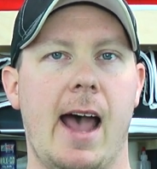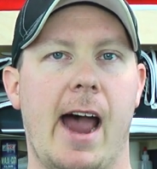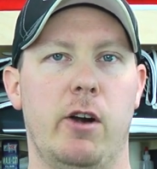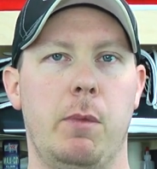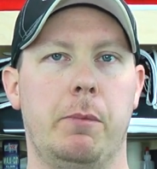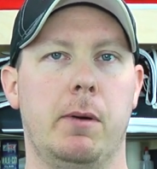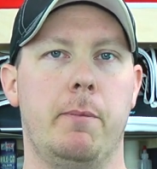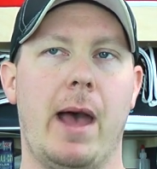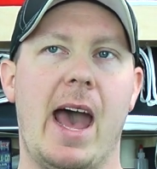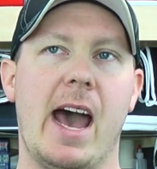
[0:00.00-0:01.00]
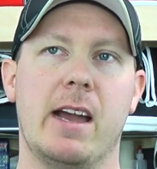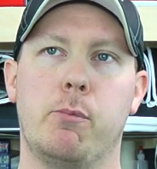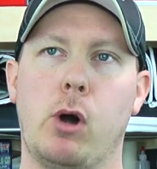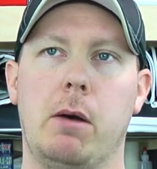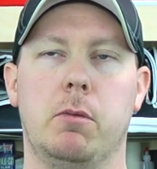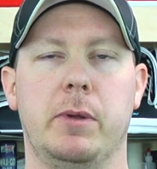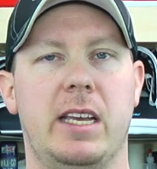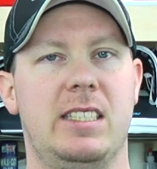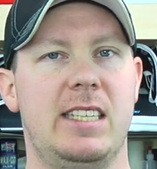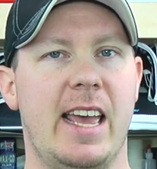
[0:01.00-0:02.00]
I remember back
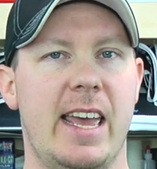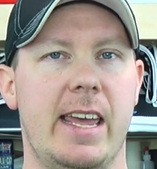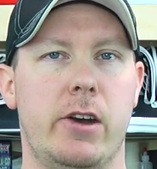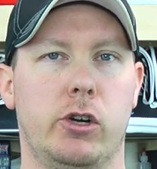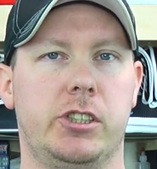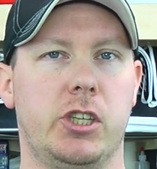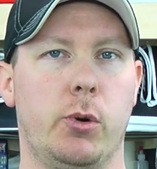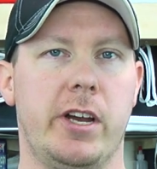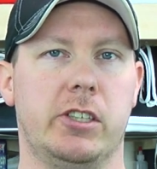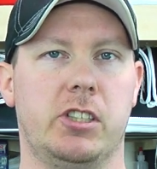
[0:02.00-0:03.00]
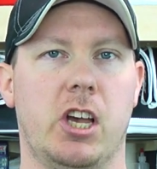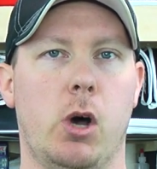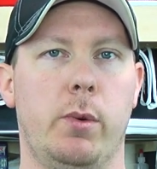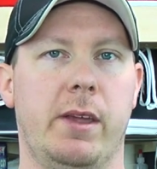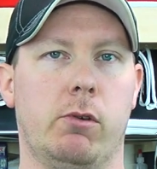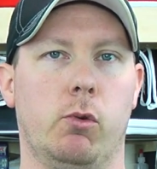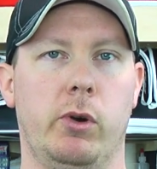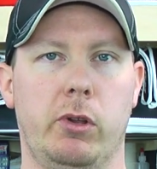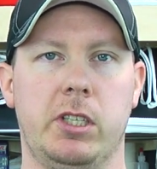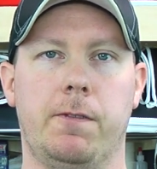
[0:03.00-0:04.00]
probably 10 or so years ago when they were
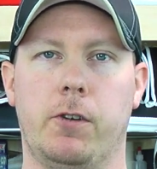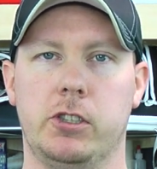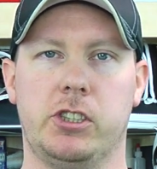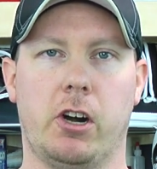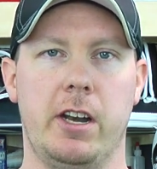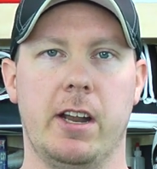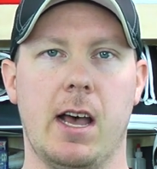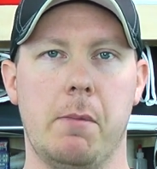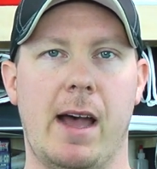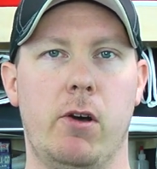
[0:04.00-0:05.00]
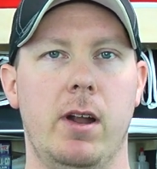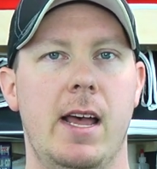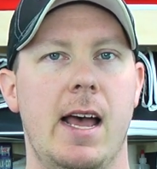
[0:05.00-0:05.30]
really first starting to come out,